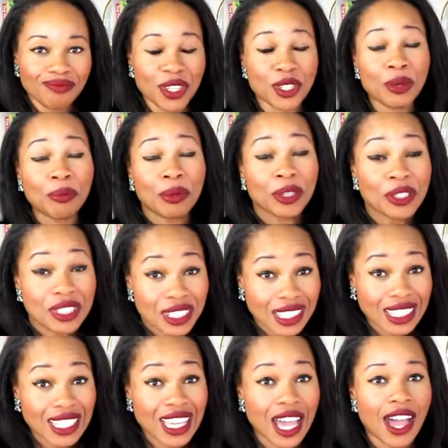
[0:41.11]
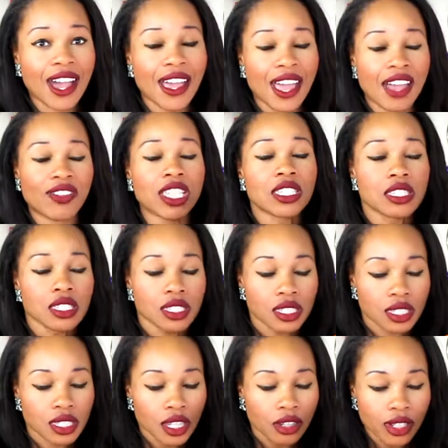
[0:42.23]
So personally, I have a
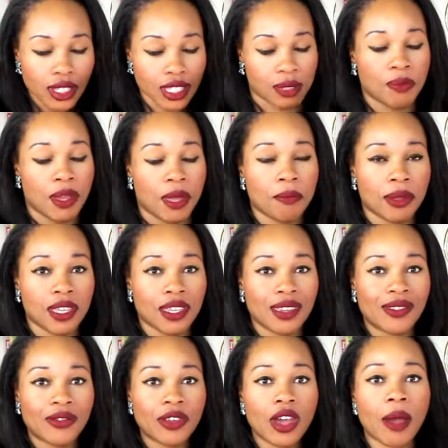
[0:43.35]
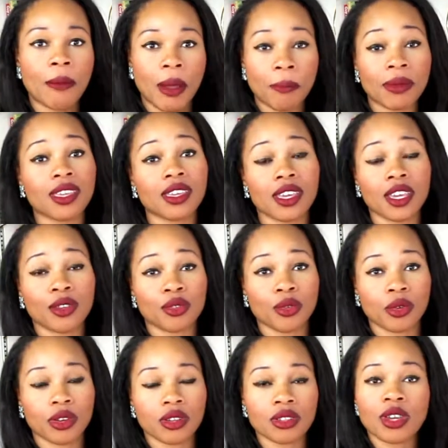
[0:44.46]
serious pet peeve about being
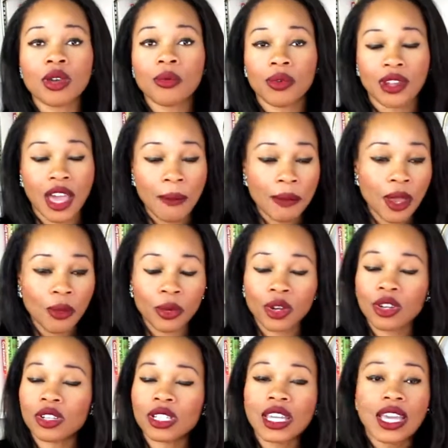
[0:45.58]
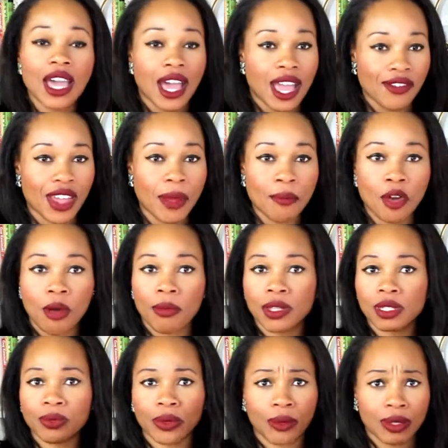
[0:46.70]
ignored. When I'm at work, I've had
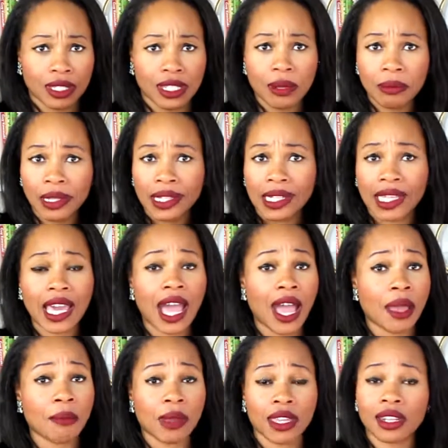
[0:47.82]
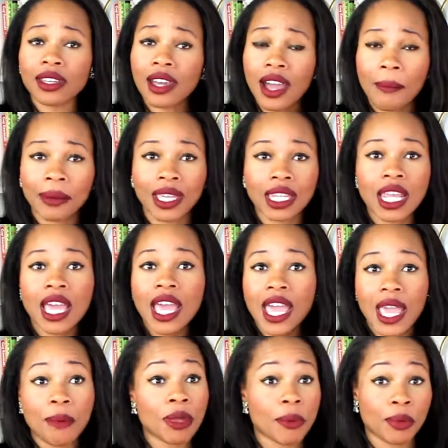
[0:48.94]
moments where I was in a meeting, I made a comment,
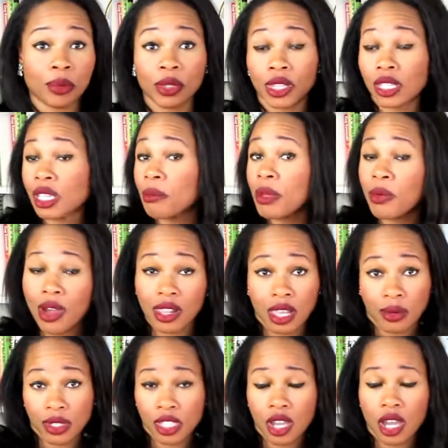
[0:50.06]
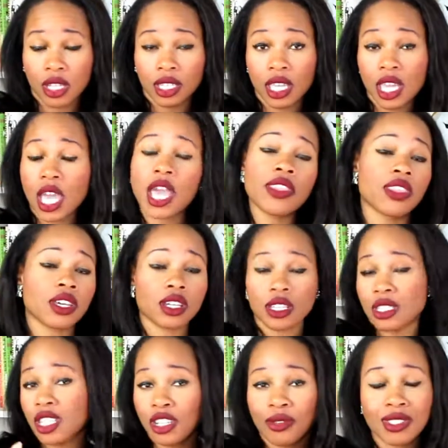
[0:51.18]
and people would look at me while I was talking and then
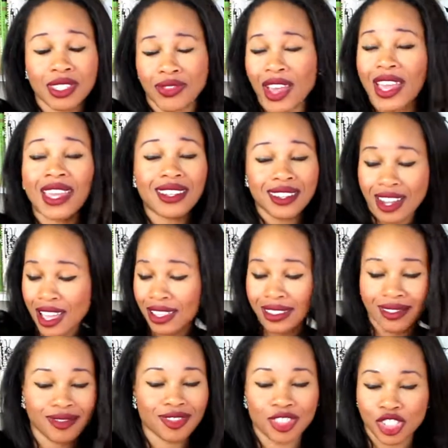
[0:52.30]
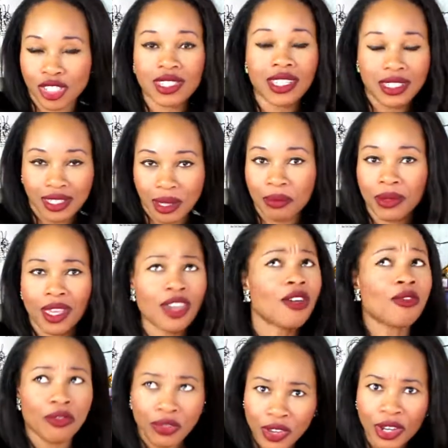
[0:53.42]
continue as if I had not just said something
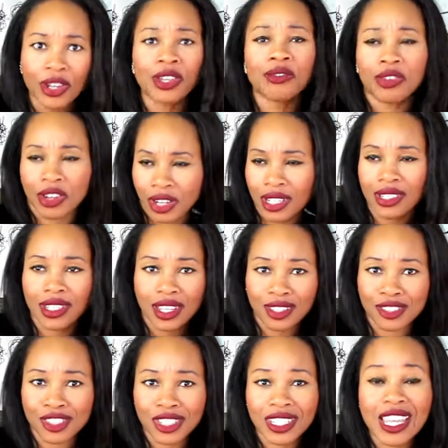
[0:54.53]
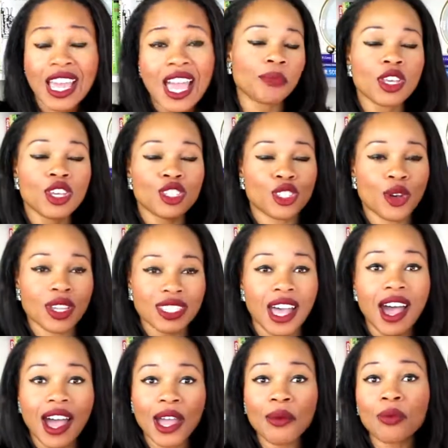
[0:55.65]
very, very intelligent. So as
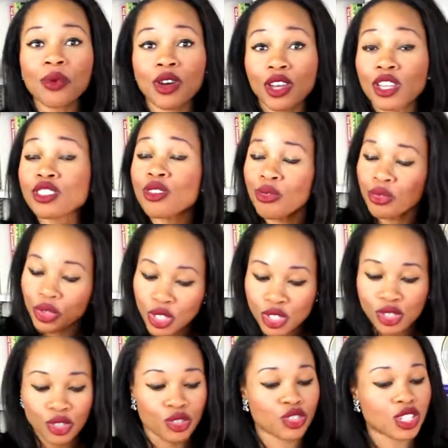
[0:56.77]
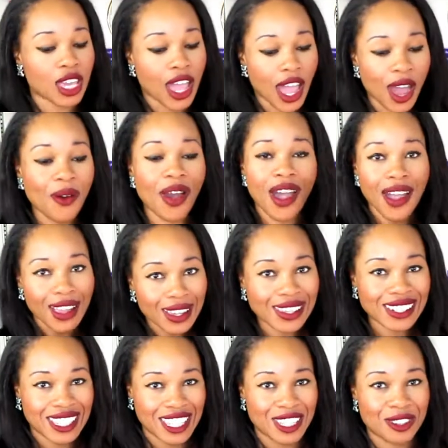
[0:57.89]
I was researching how I
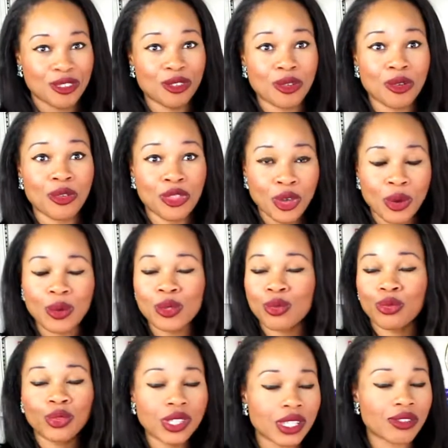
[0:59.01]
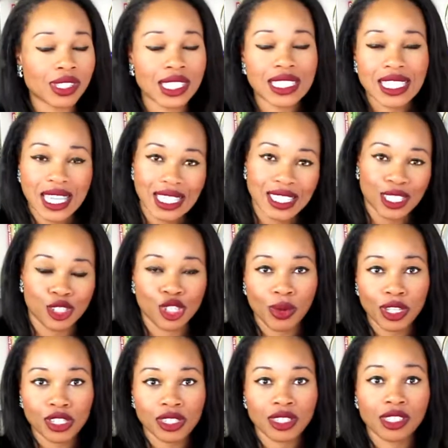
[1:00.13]
could handle those really, really tense
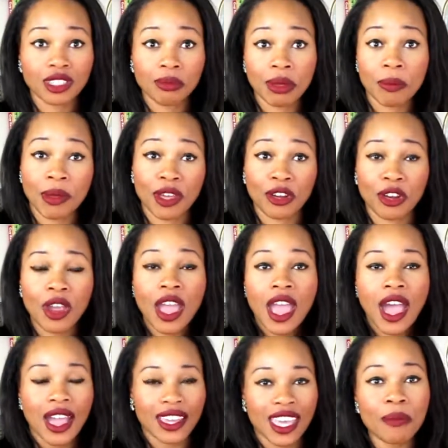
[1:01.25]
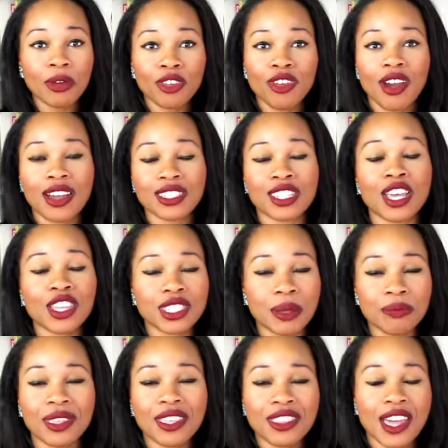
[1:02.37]
situations a little bit better, I came across
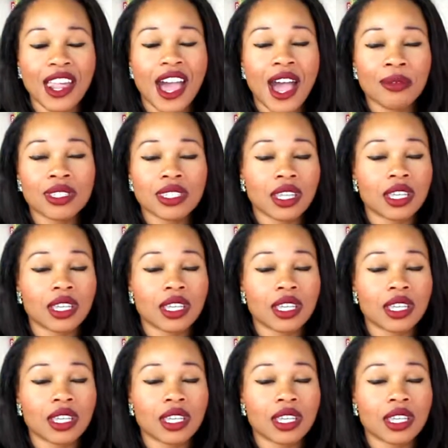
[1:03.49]
something that I was